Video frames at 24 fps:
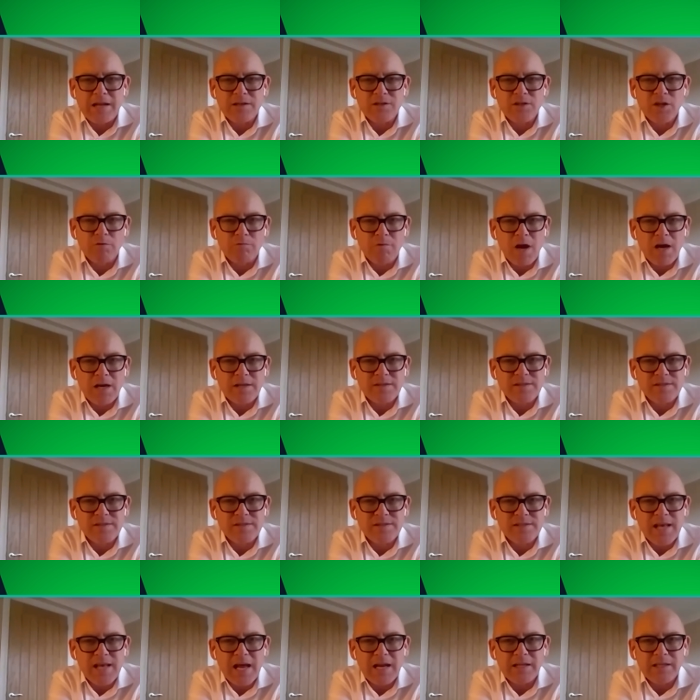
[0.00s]
and horizon
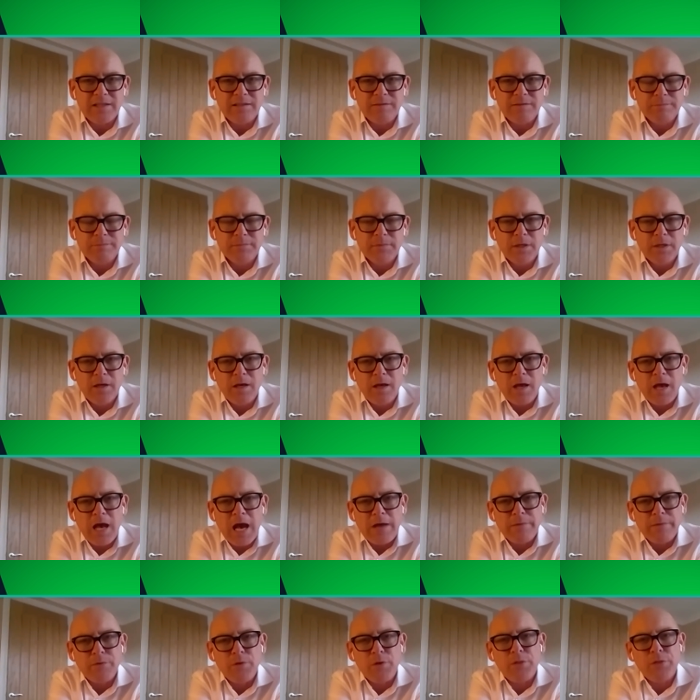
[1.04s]
scanning.
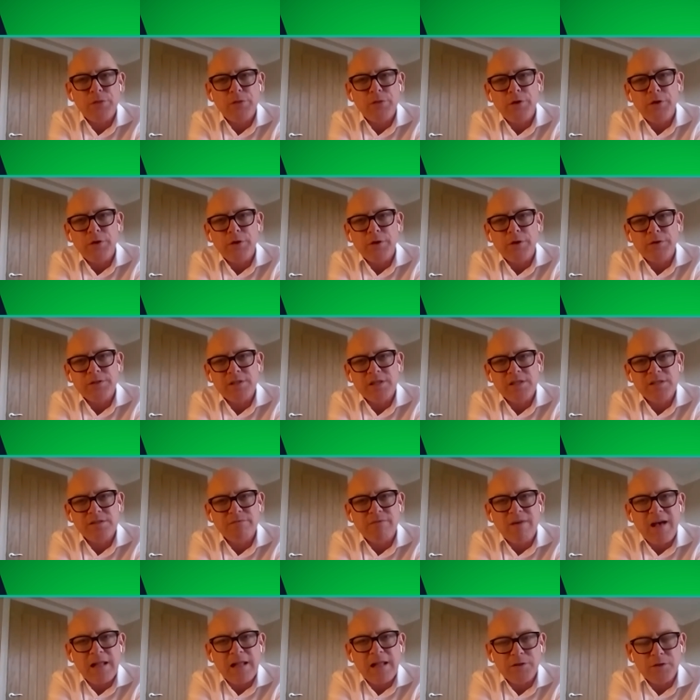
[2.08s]
And the third is
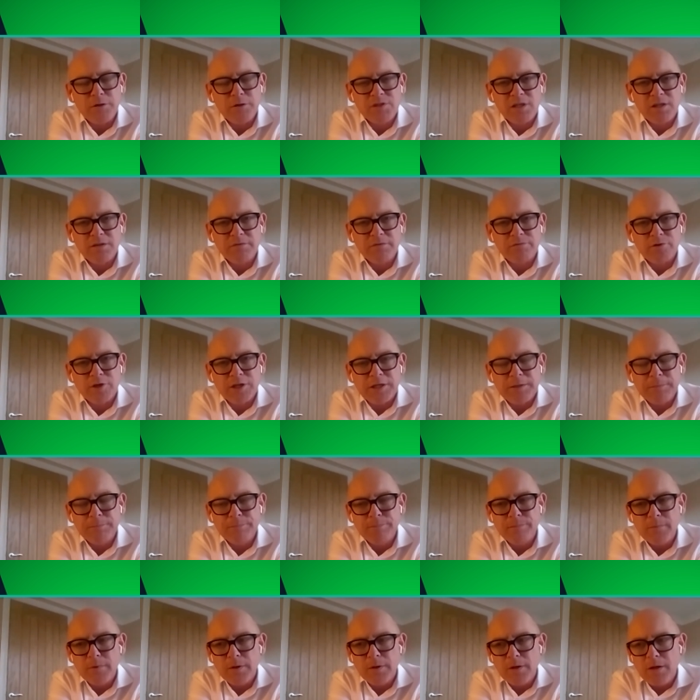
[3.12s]
value delivery.
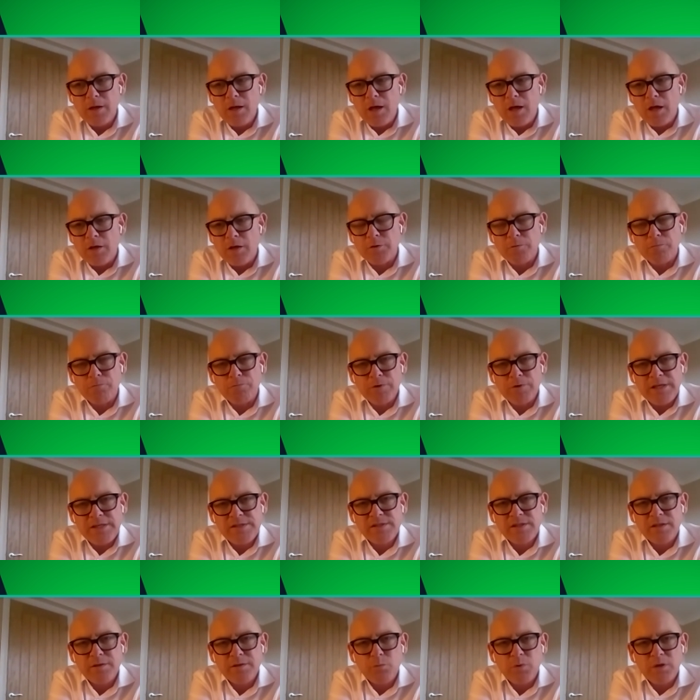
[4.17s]
The
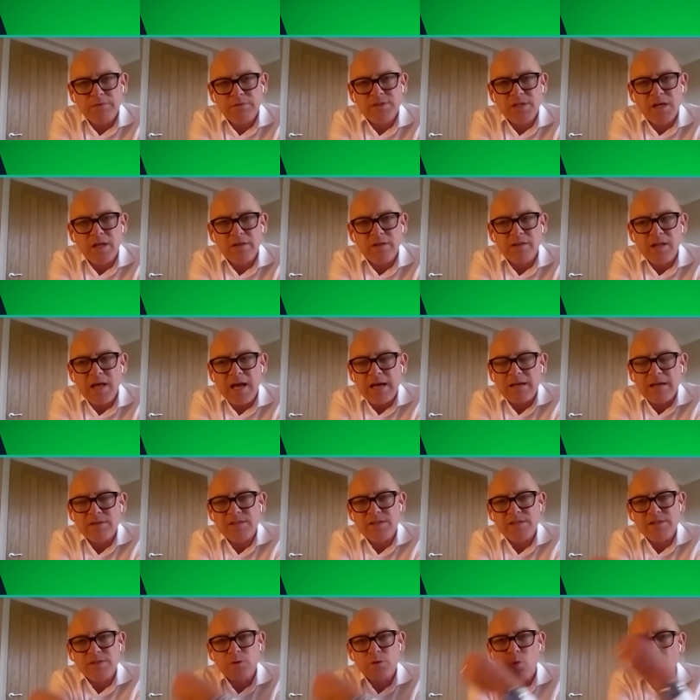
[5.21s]
reason we've done that
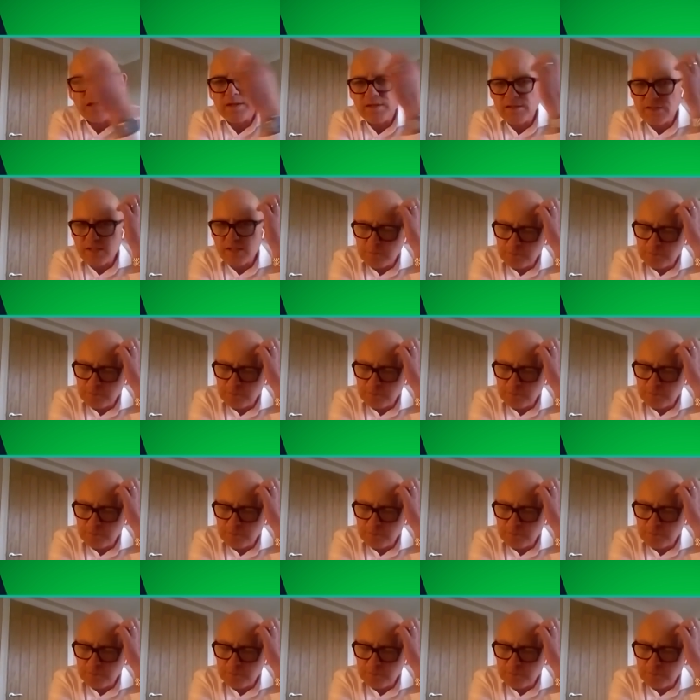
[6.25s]
is quite